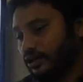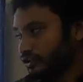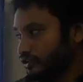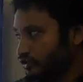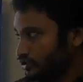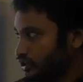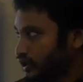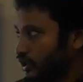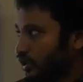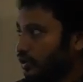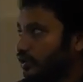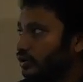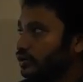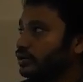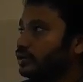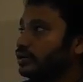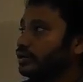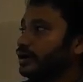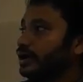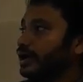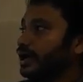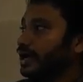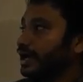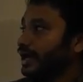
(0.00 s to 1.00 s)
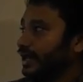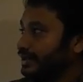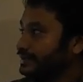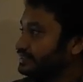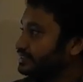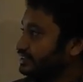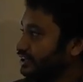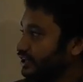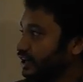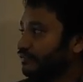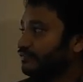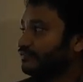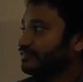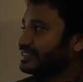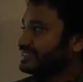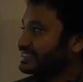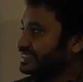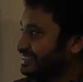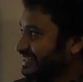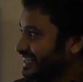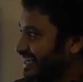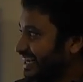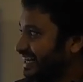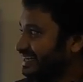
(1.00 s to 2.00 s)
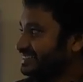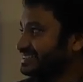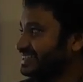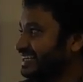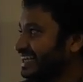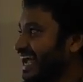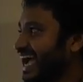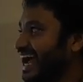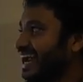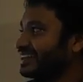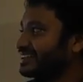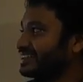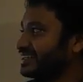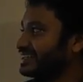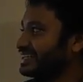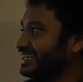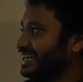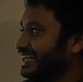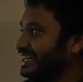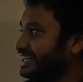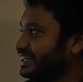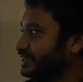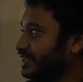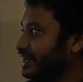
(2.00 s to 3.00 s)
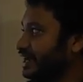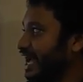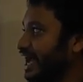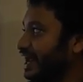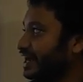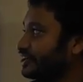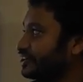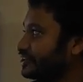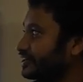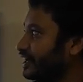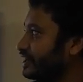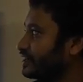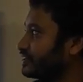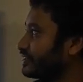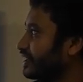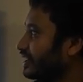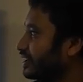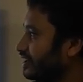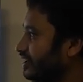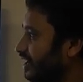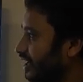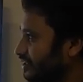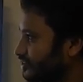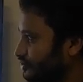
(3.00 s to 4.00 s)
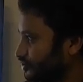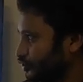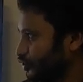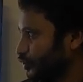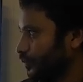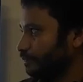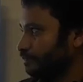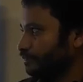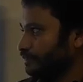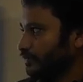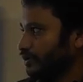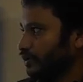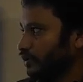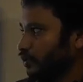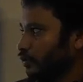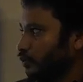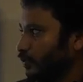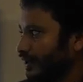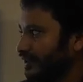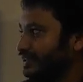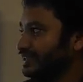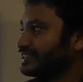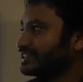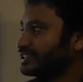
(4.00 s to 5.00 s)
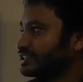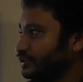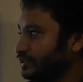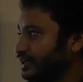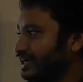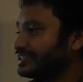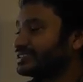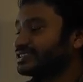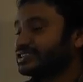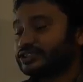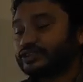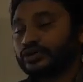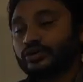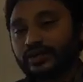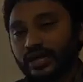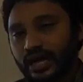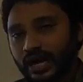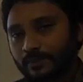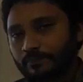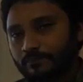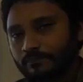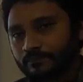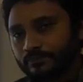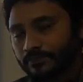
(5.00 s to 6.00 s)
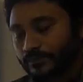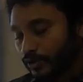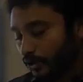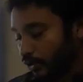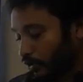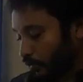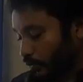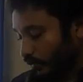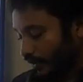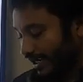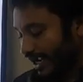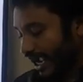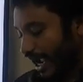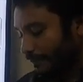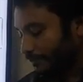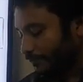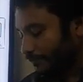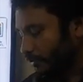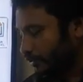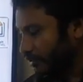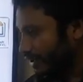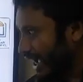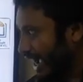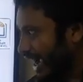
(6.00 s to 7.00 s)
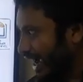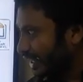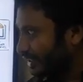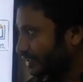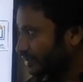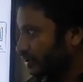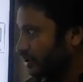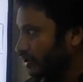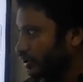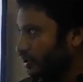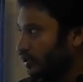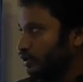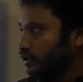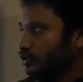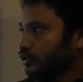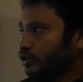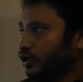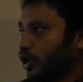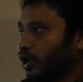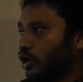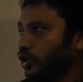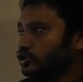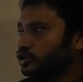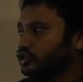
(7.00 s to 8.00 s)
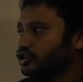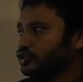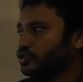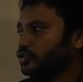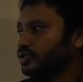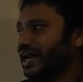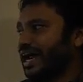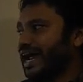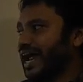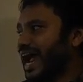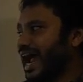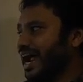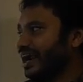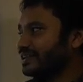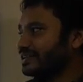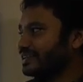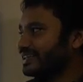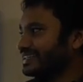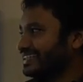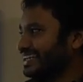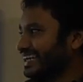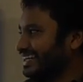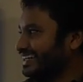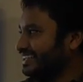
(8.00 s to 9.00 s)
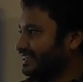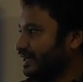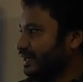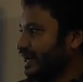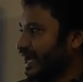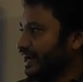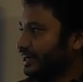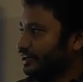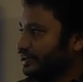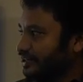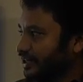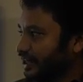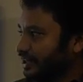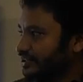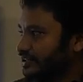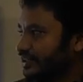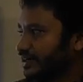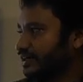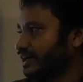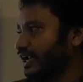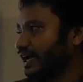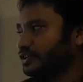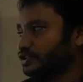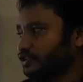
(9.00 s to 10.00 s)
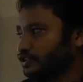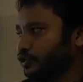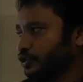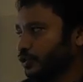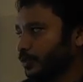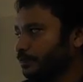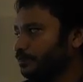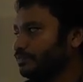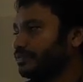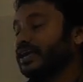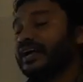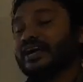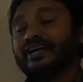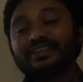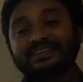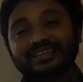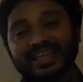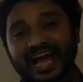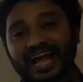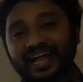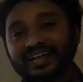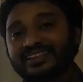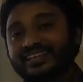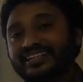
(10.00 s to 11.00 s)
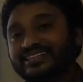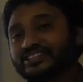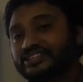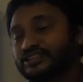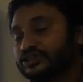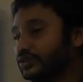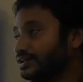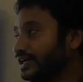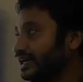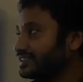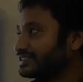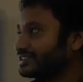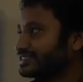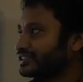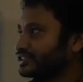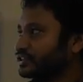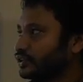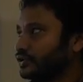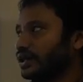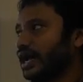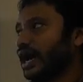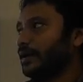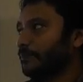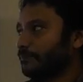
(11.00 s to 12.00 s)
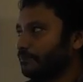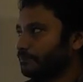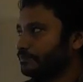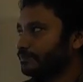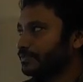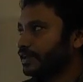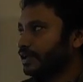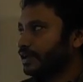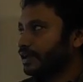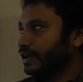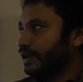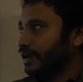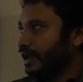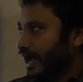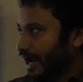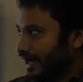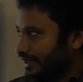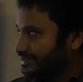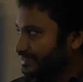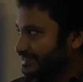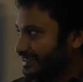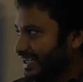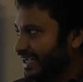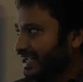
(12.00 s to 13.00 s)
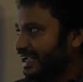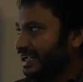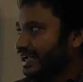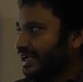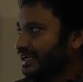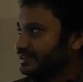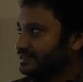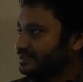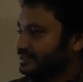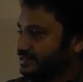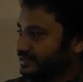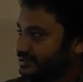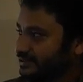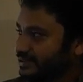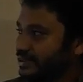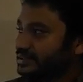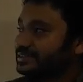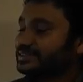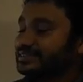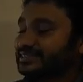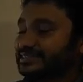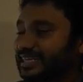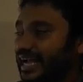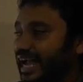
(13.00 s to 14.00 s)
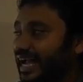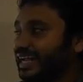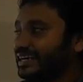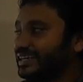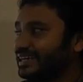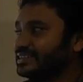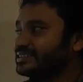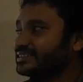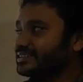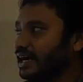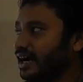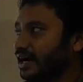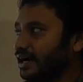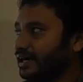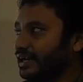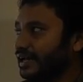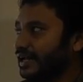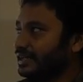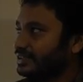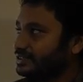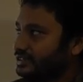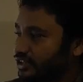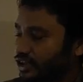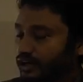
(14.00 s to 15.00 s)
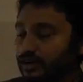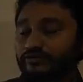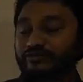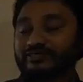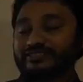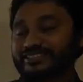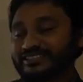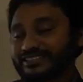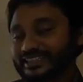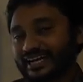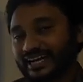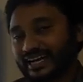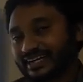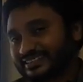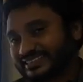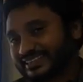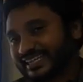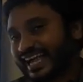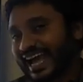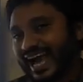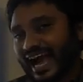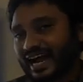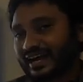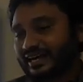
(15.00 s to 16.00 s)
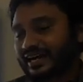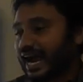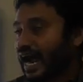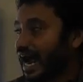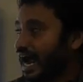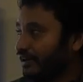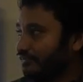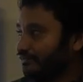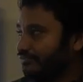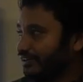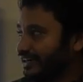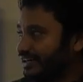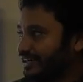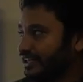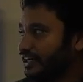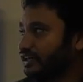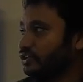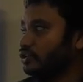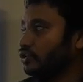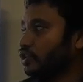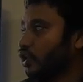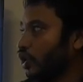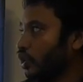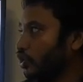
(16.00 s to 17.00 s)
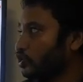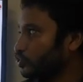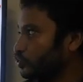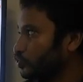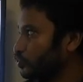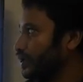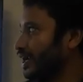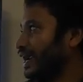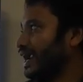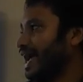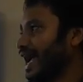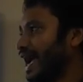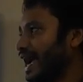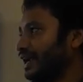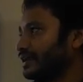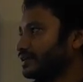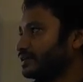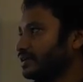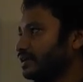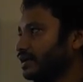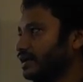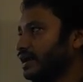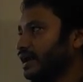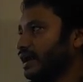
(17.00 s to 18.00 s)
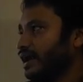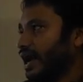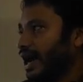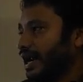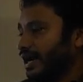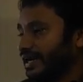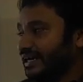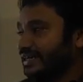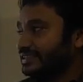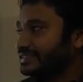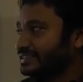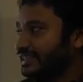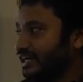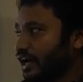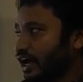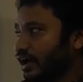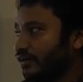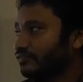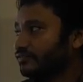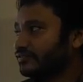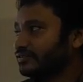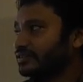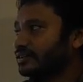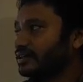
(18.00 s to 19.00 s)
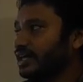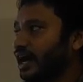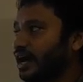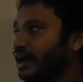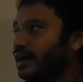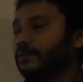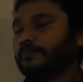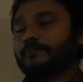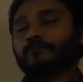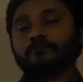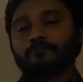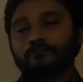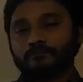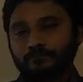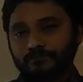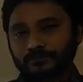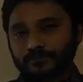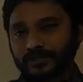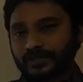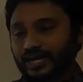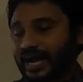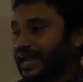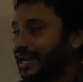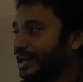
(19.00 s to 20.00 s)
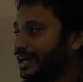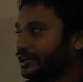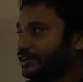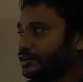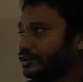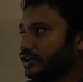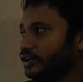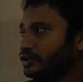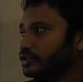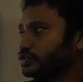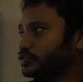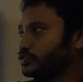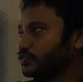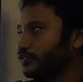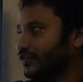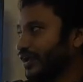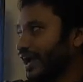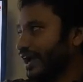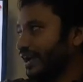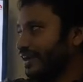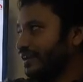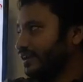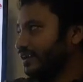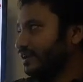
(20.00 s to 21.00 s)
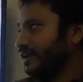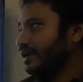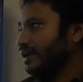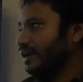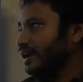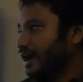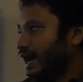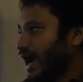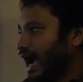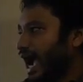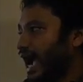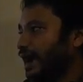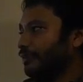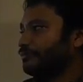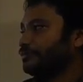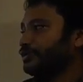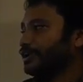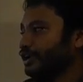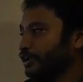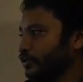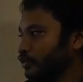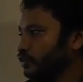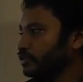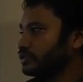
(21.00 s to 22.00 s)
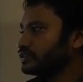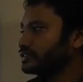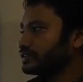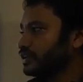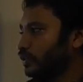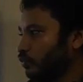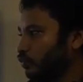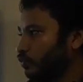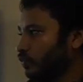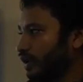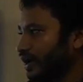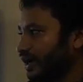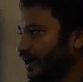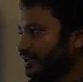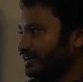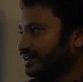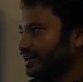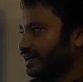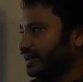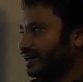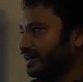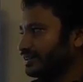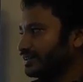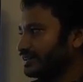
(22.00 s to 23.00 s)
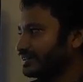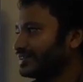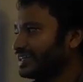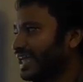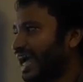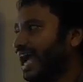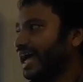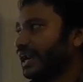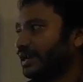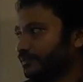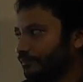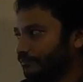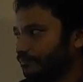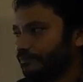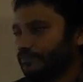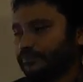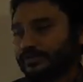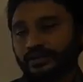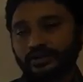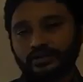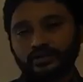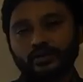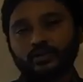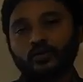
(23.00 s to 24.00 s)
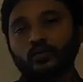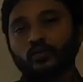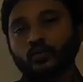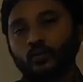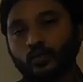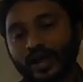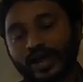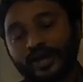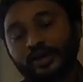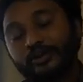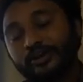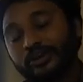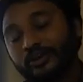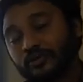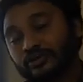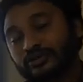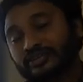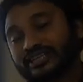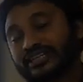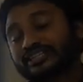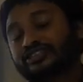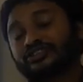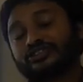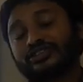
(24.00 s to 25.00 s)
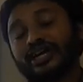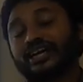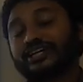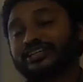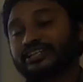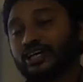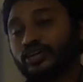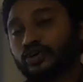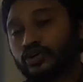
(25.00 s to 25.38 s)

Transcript: So, instead of scarcely had the teacher entered the classroom when the student stood up, we have to write no sooner had the teacher entered the classroom than the student stood up. And see, the changes are, instead of scarcely had, I've written no sooner had. And instead of the connectors when, I have to use the word then. When we use the structure